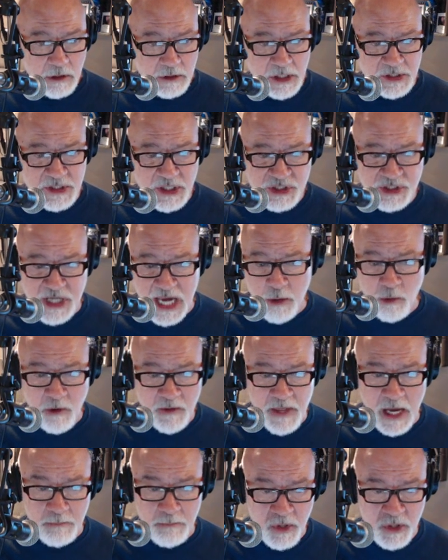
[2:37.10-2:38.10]
does it say where
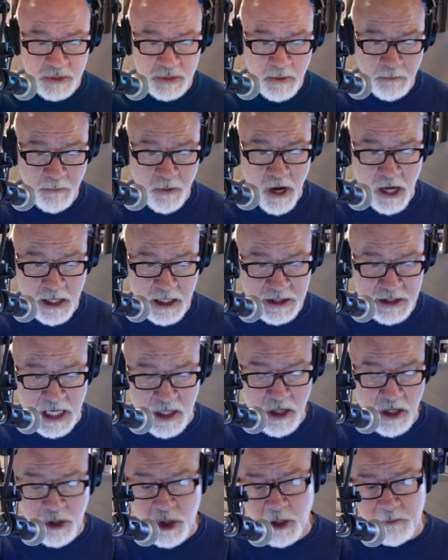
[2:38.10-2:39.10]
that amusement park is? I
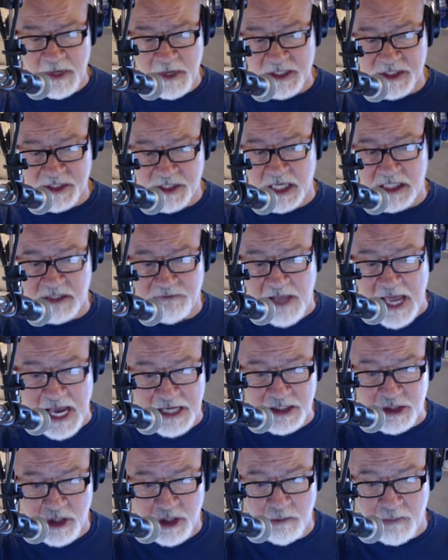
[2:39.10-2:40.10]
know it could be a Six
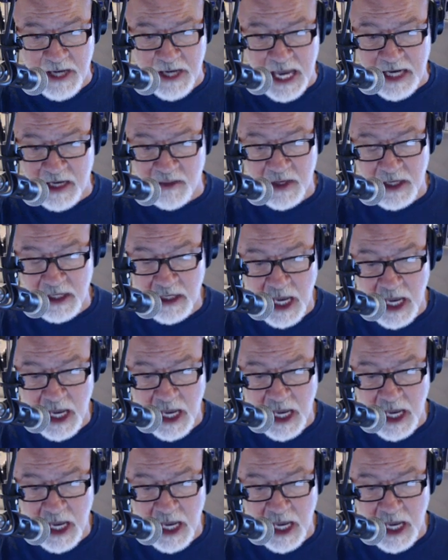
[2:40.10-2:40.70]
Flags. It could be anything.